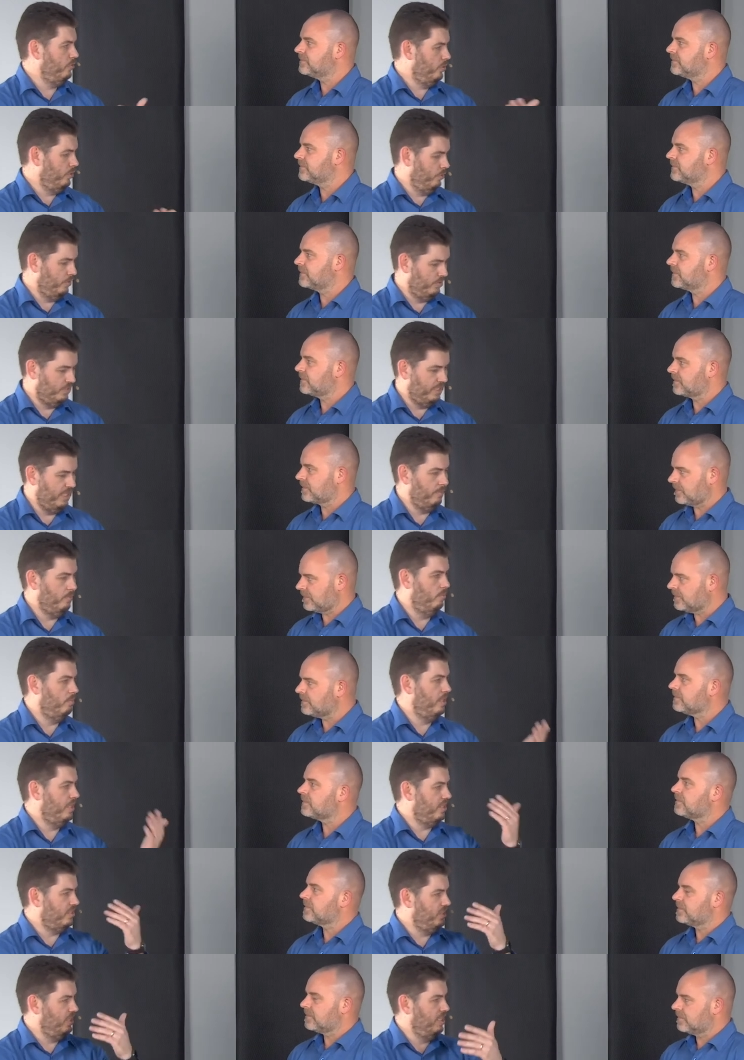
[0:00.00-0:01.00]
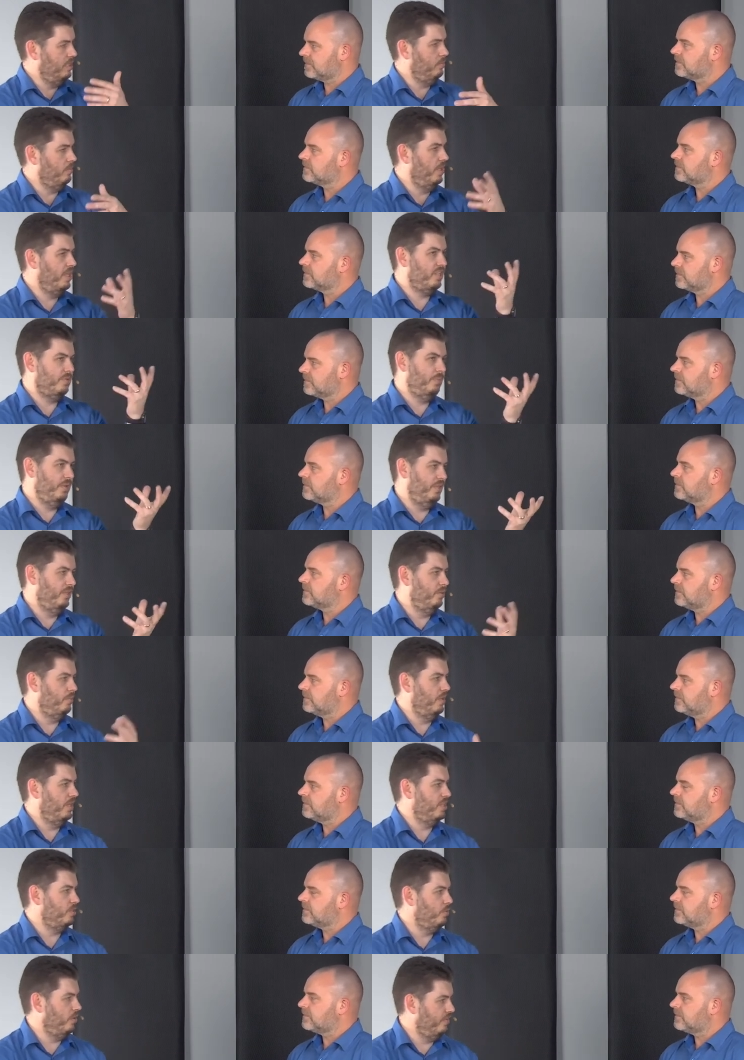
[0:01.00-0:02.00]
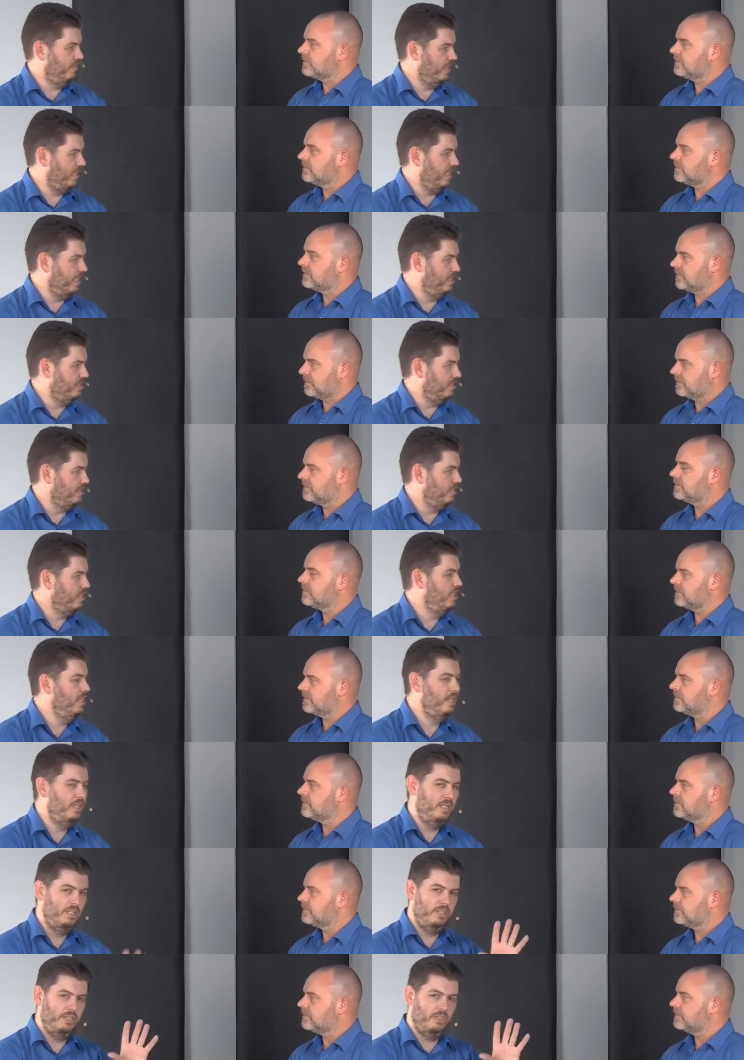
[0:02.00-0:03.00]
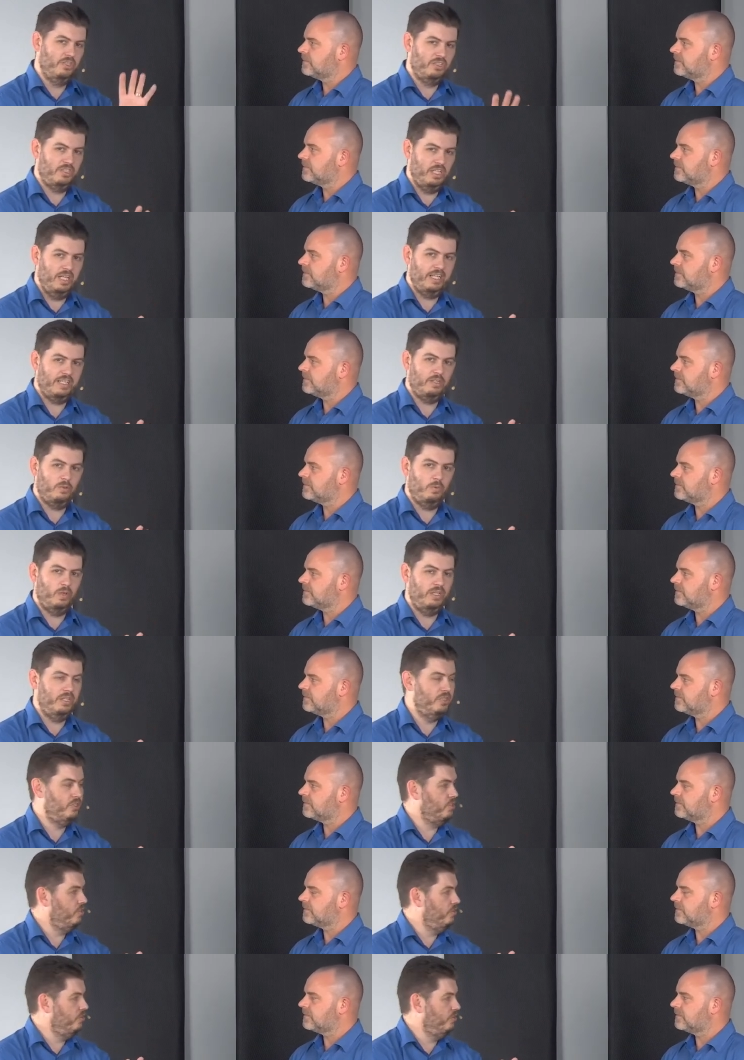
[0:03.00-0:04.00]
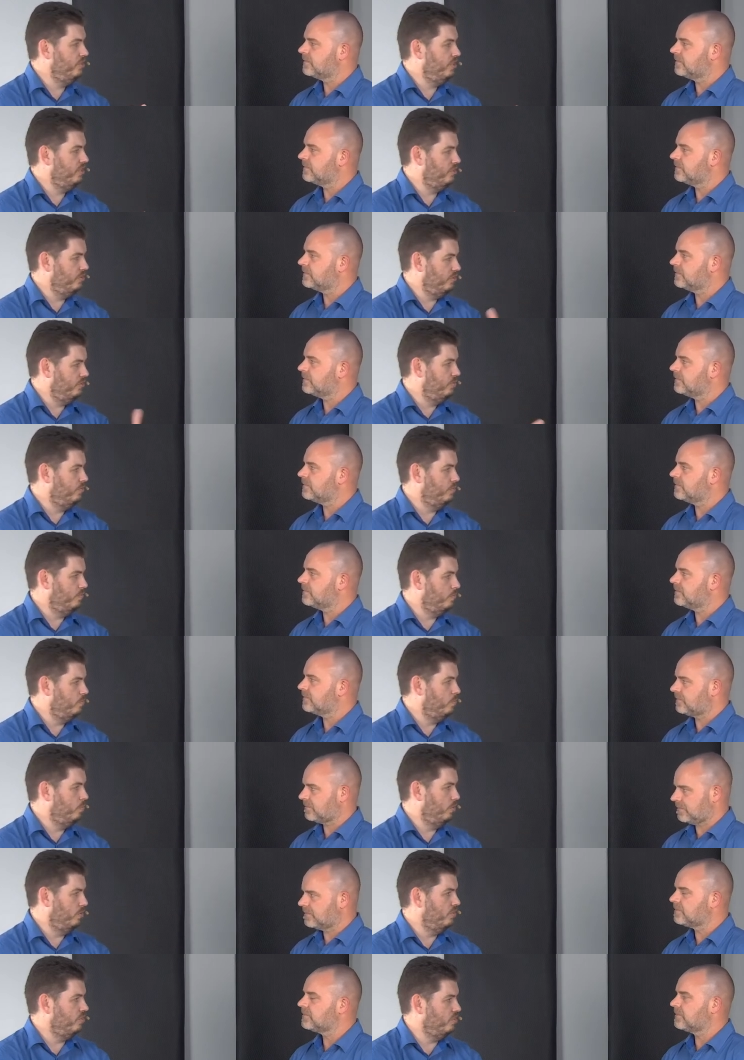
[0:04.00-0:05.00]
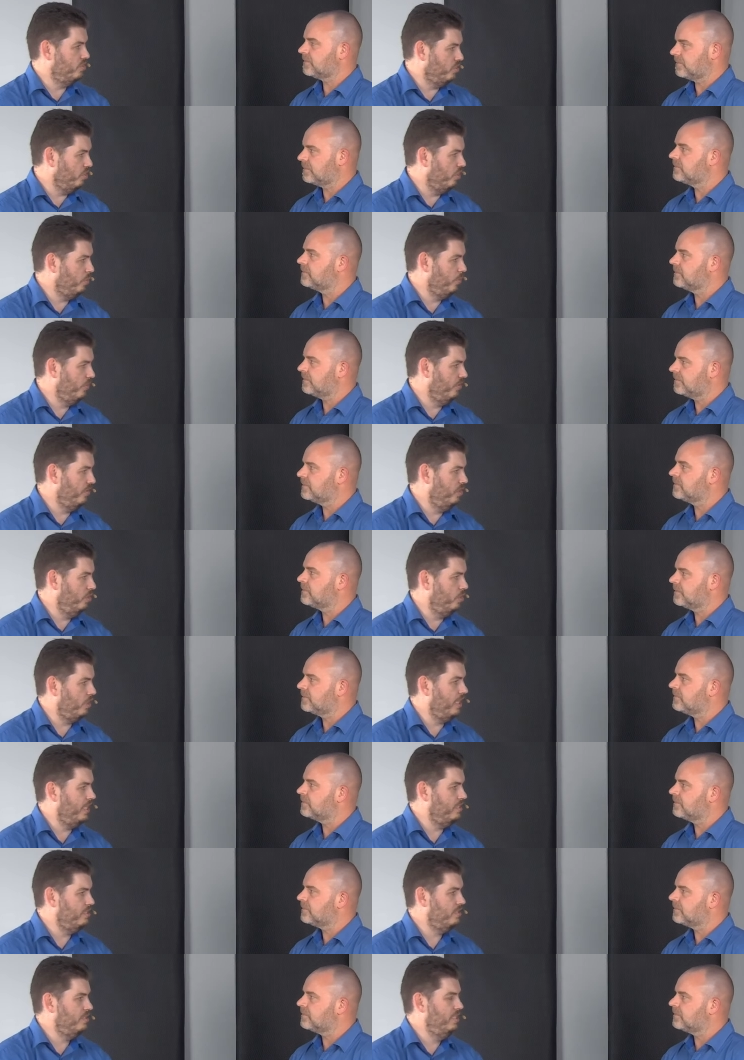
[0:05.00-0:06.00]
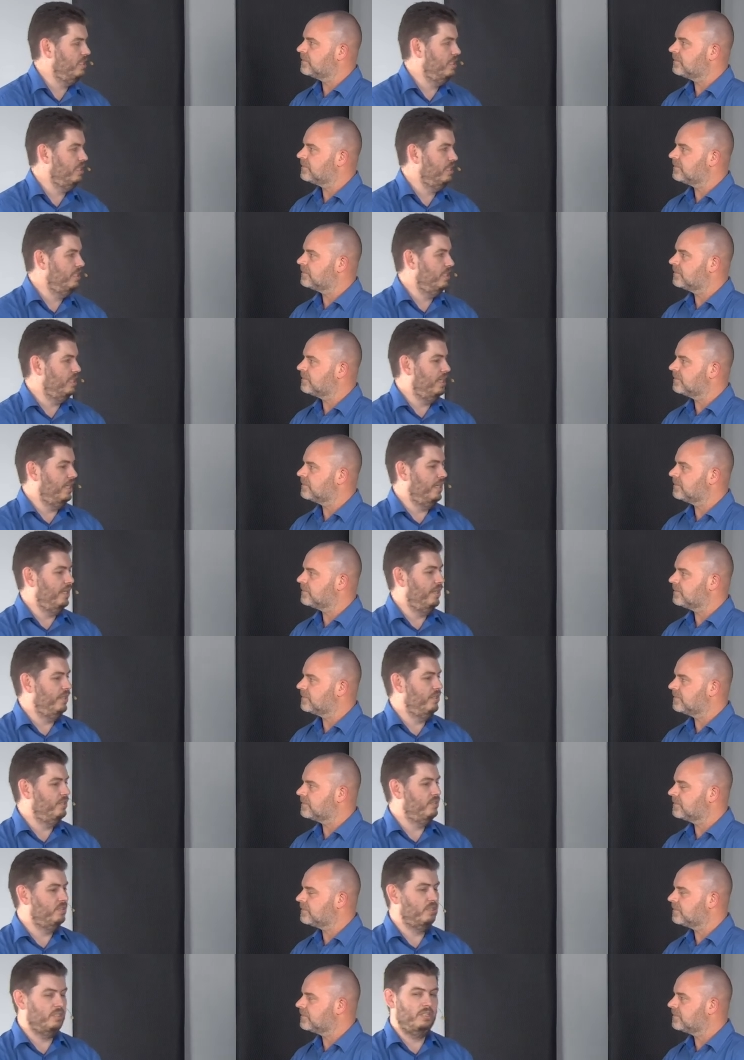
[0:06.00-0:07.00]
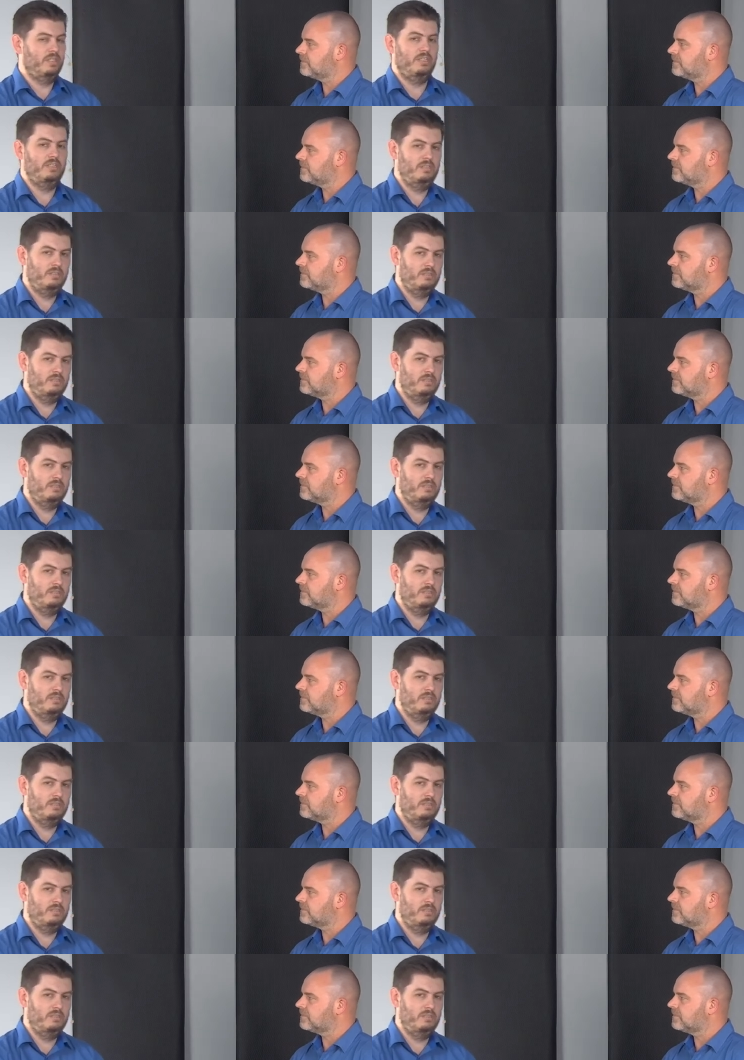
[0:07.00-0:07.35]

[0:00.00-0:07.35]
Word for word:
Speaker 1: do you want table mics, ceiling mics, pendant mics, whatever the case is. You select the one that you that you want to start with and look at, and uh,